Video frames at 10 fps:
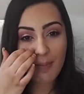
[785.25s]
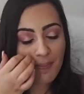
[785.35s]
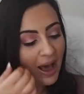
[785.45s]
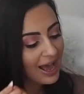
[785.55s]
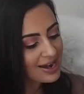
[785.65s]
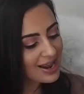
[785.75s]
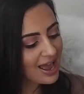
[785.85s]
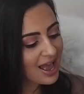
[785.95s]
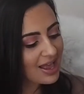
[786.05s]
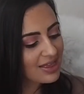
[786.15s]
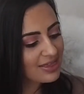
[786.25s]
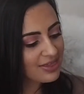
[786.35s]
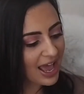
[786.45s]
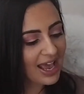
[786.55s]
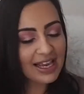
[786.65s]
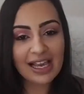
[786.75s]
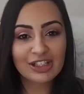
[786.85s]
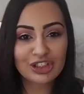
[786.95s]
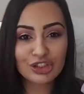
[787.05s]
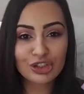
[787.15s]
But
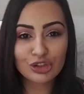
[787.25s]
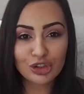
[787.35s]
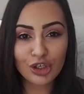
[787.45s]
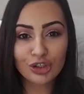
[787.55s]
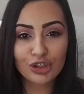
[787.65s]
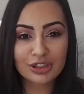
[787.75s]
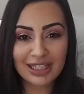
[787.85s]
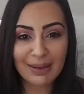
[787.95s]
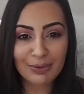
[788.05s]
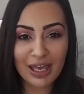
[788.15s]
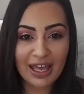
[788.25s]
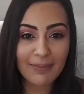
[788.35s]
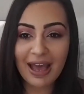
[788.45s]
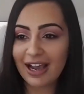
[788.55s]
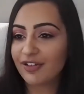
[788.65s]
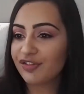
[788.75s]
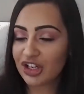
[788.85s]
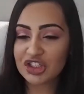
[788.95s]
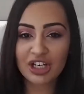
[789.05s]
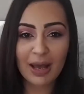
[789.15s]
it's just so cute to keep in your handbag.
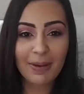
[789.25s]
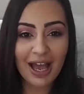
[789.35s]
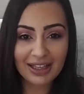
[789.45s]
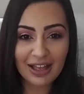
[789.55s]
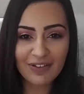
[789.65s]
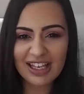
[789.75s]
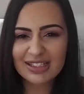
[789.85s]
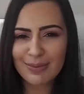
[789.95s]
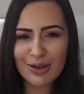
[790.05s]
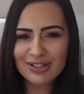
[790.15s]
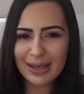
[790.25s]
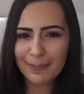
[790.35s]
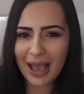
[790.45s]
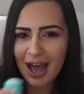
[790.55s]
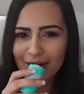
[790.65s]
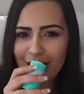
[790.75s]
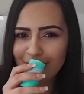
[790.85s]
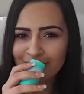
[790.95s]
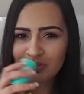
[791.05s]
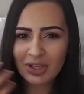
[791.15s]
Freshen up. I love it. It smells like
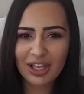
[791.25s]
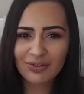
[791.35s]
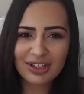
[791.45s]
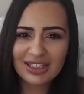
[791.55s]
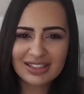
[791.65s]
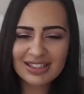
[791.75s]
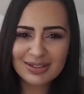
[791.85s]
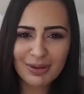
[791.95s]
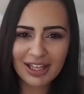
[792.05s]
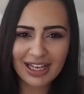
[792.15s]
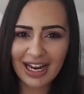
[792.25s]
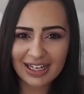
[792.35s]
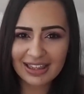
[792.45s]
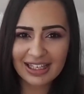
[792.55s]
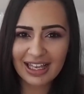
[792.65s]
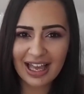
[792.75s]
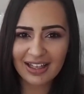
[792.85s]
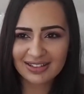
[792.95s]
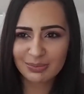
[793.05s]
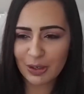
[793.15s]
powder. It really doesn't smell like anything
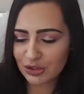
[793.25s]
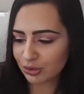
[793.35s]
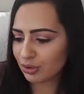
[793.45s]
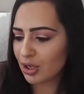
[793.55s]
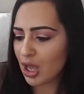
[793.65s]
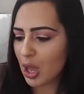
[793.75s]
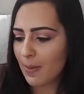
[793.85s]
special.